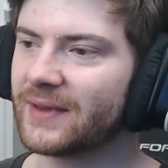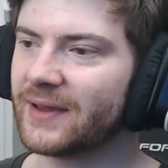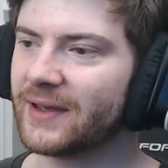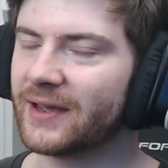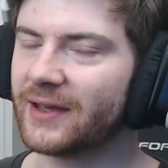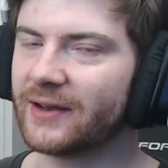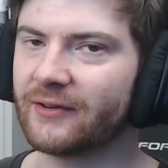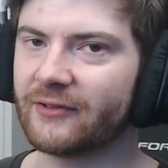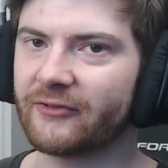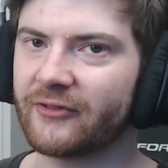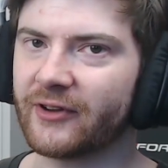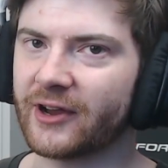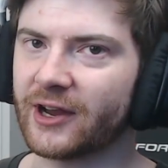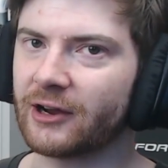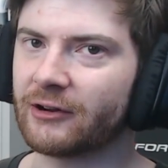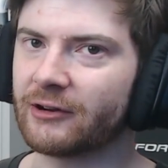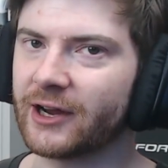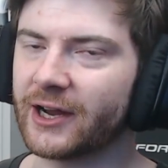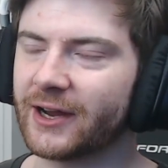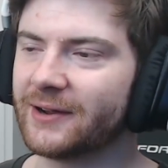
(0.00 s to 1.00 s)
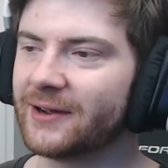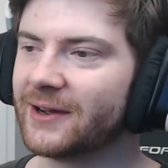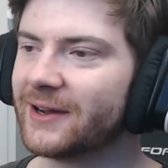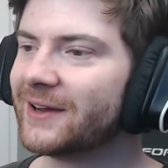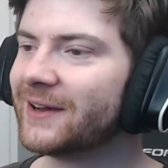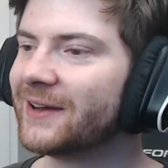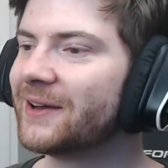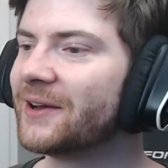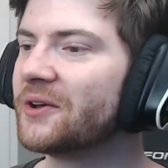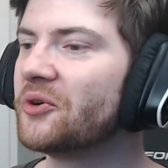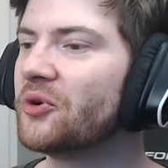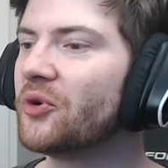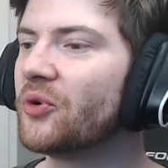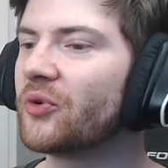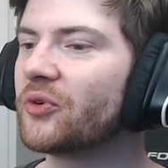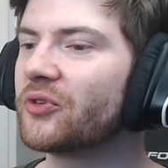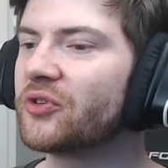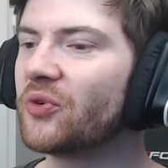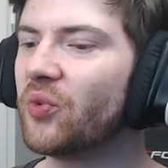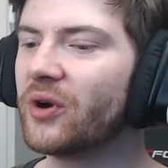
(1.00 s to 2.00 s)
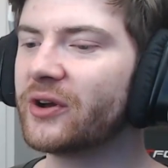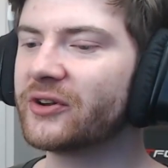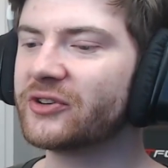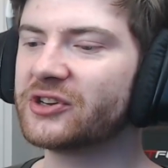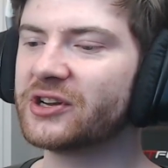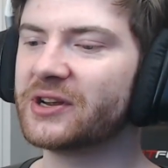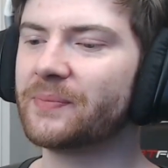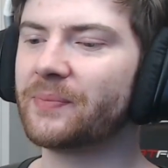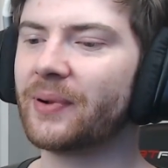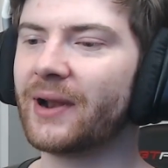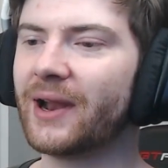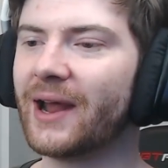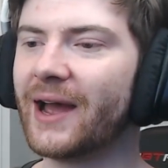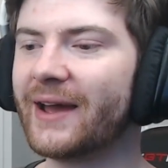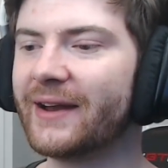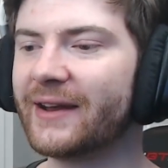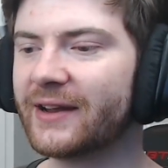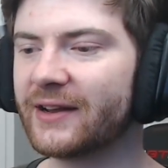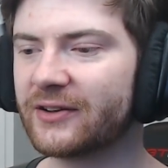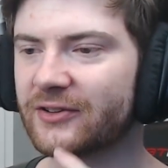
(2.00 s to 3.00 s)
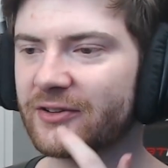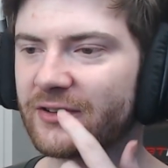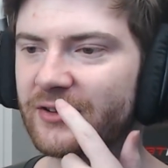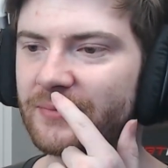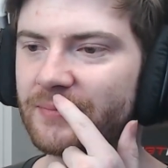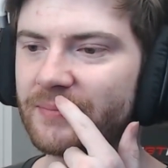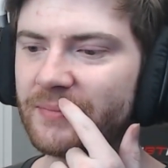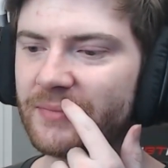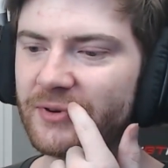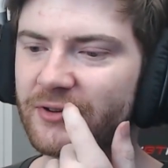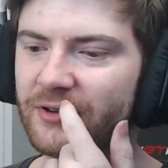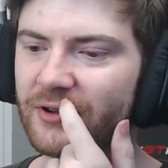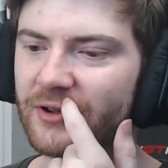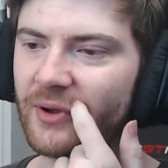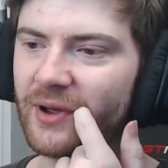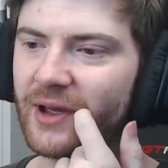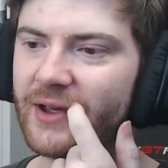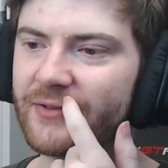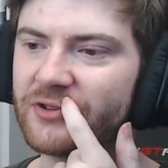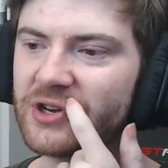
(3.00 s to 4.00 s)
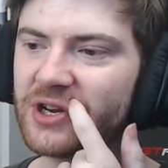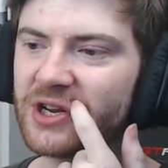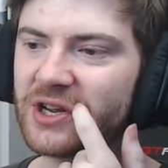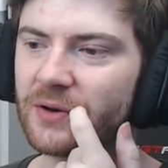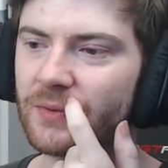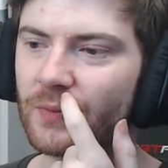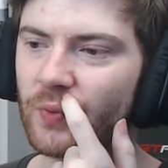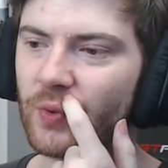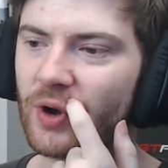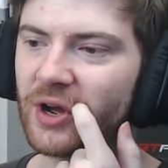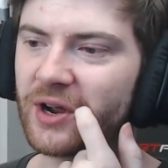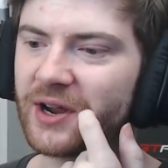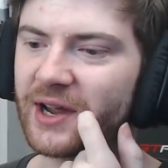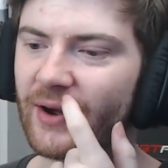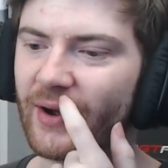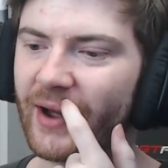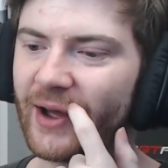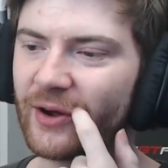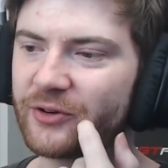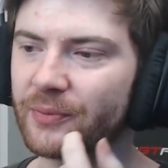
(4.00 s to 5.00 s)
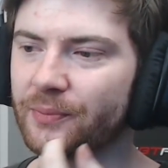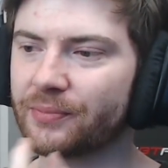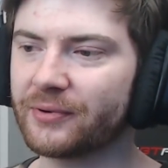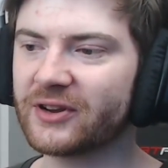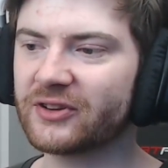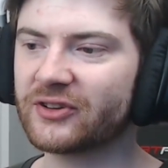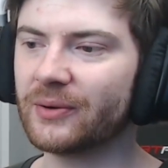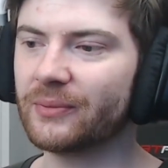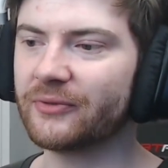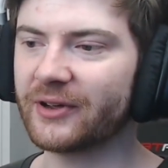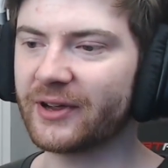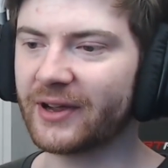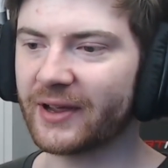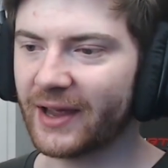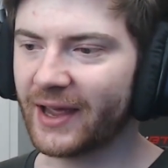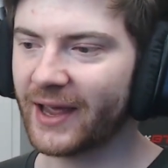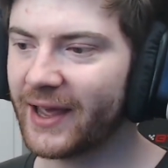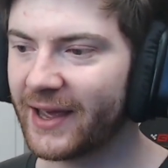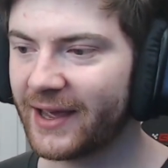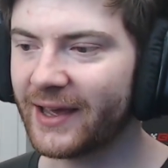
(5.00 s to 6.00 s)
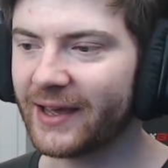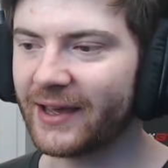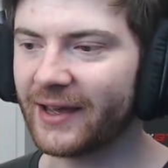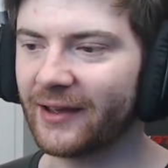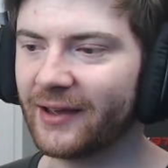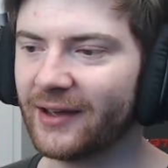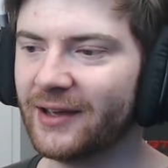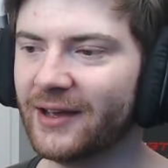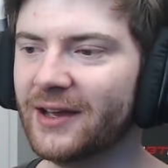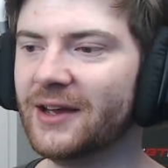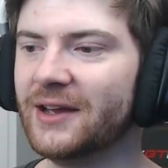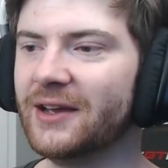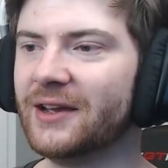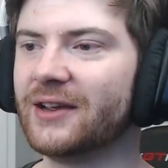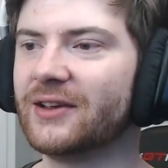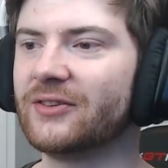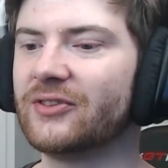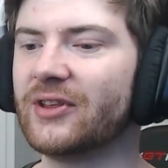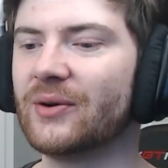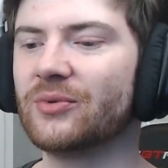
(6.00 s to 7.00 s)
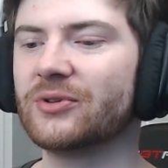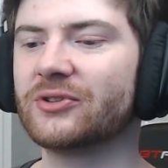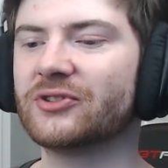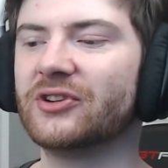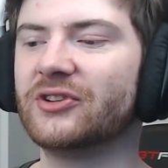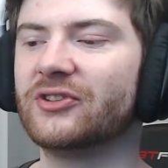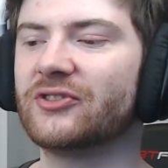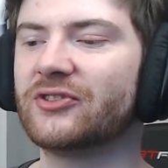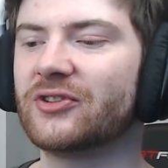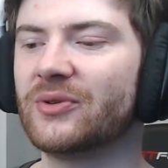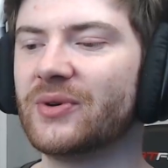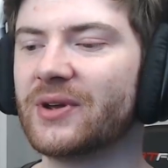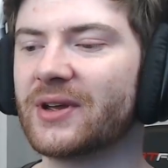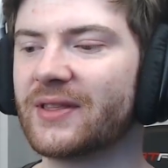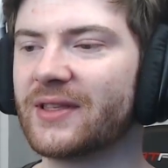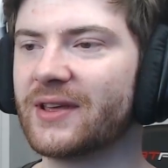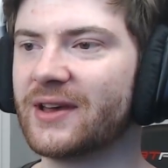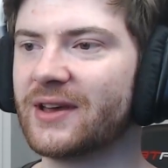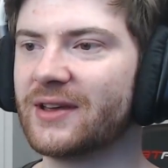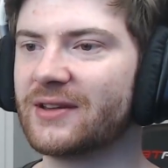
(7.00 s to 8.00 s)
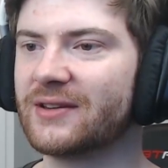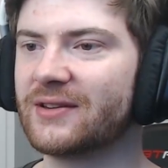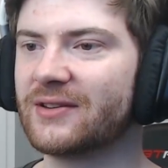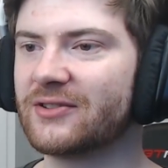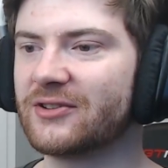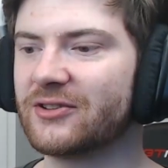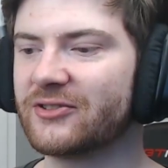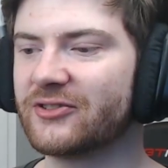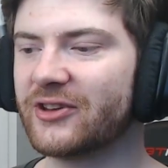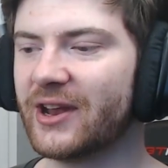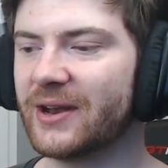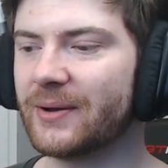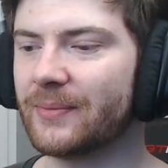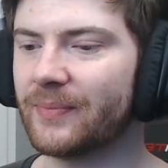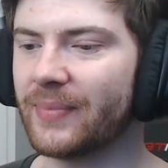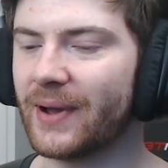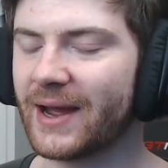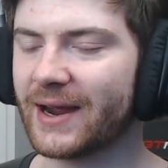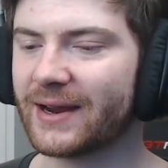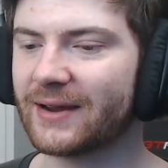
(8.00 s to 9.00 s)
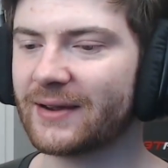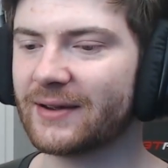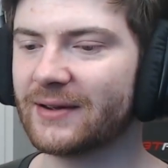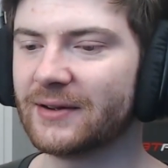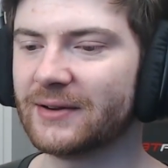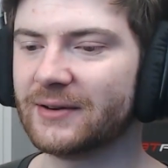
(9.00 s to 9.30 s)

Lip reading: In theory. So what is she planning to do? If she can work out how to bring something here, is that what she's doing there to send back?